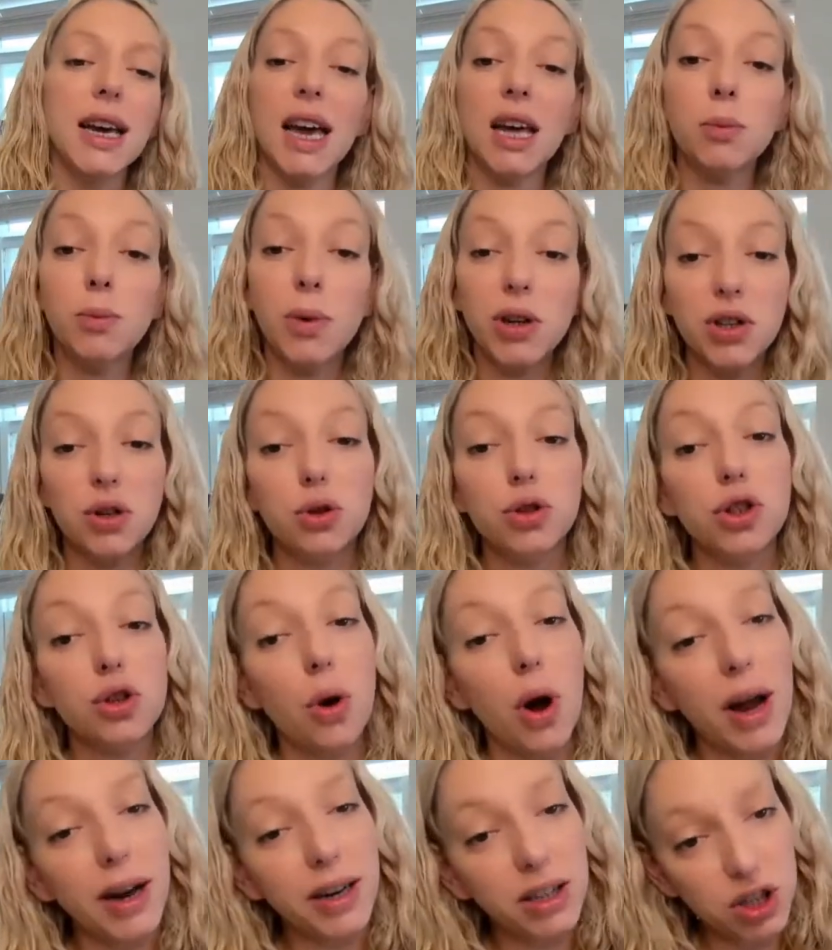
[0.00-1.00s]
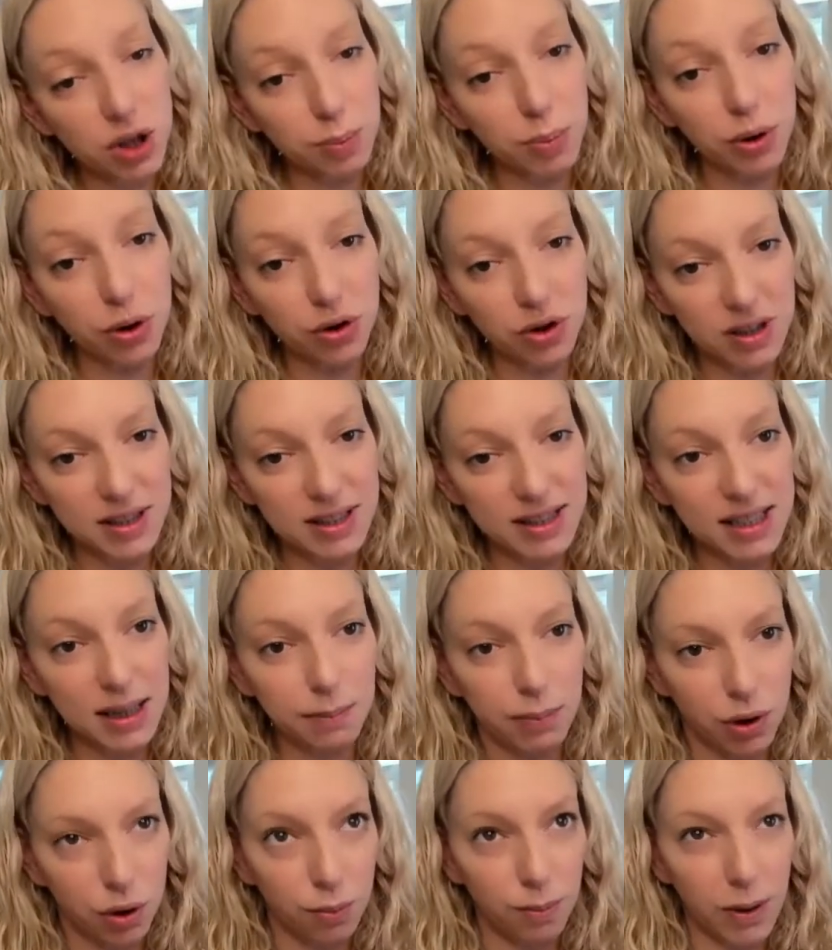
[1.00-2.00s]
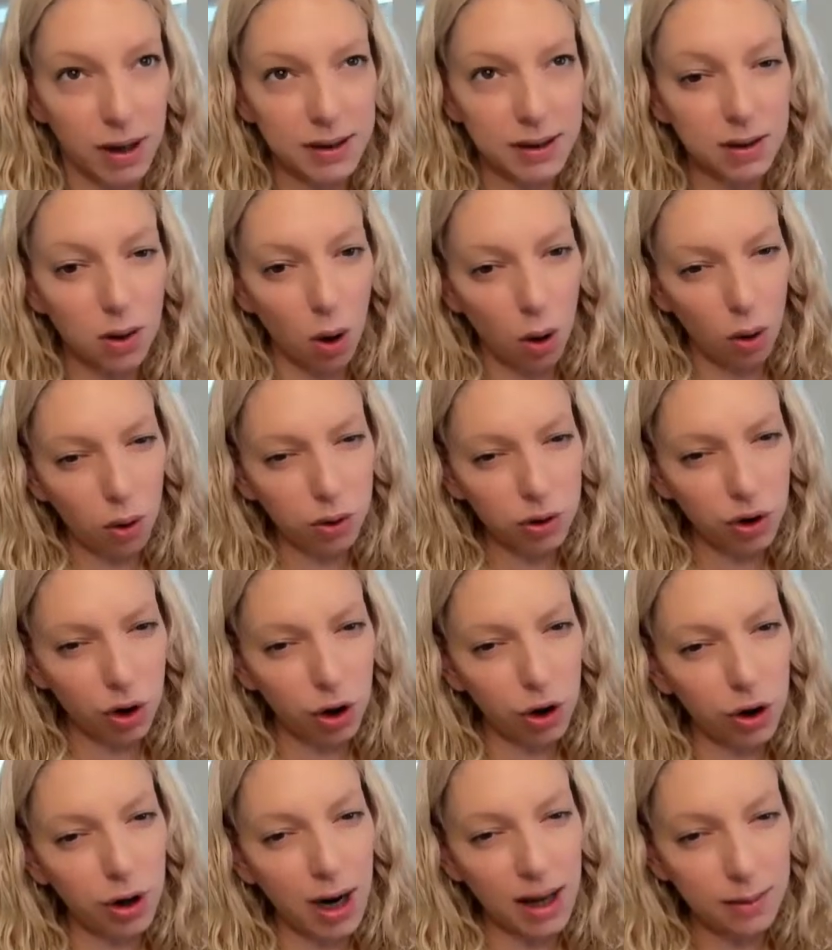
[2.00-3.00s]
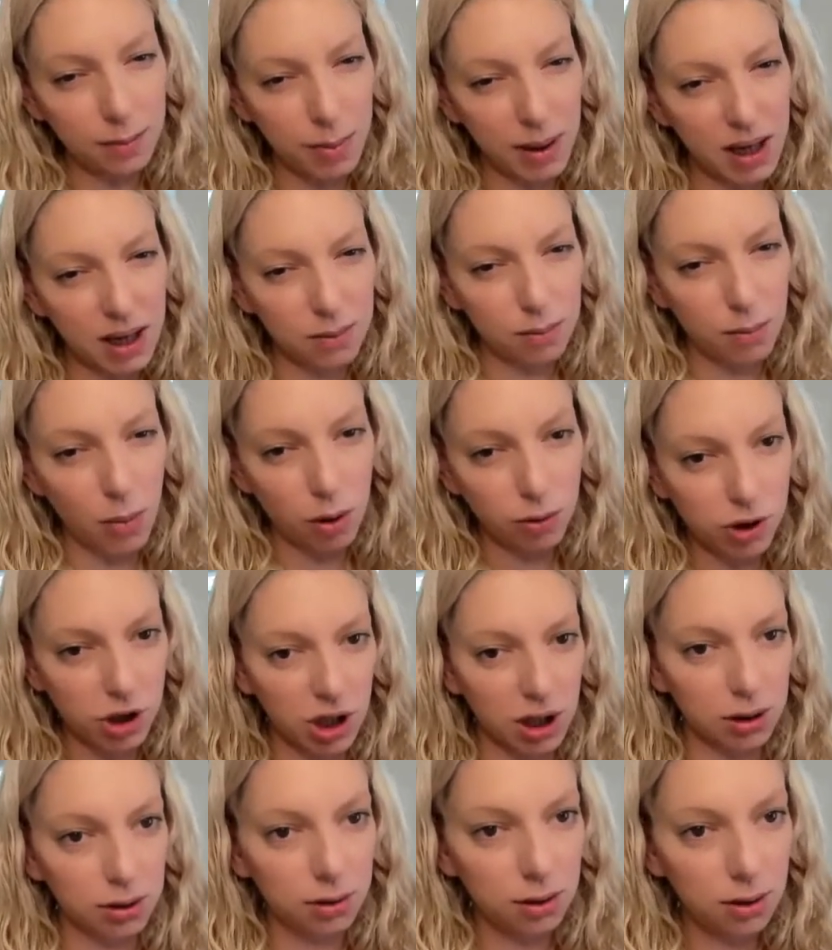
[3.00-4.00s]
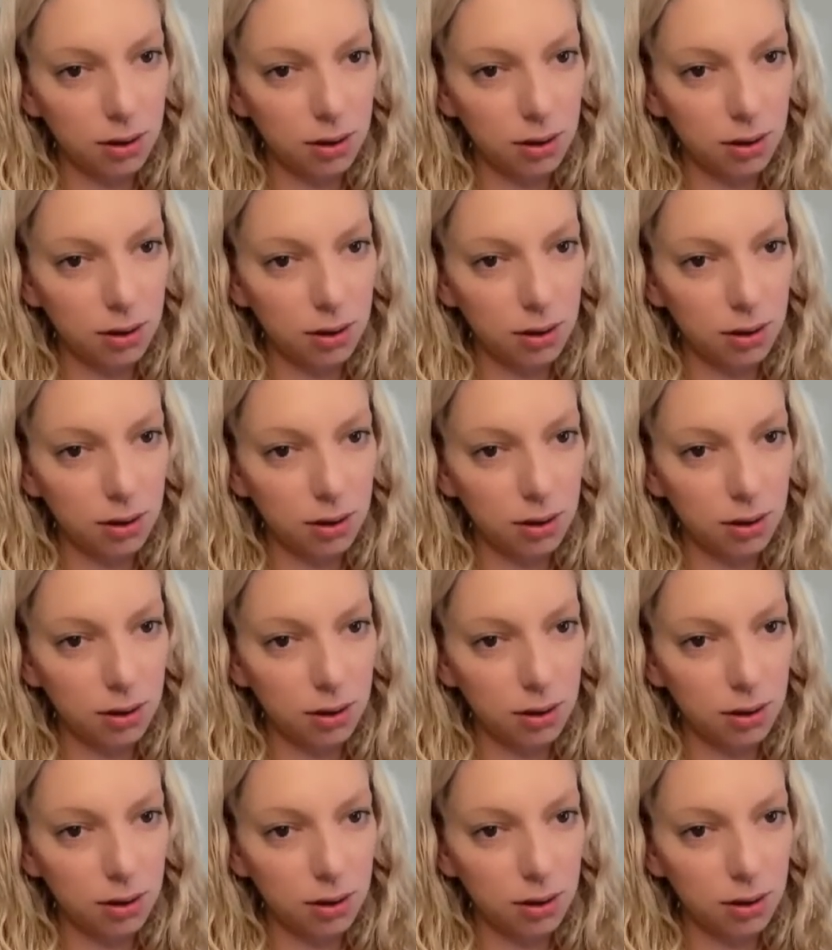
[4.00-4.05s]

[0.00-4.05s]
And when you're trying to put her to sleep, you must hold her and be in motion.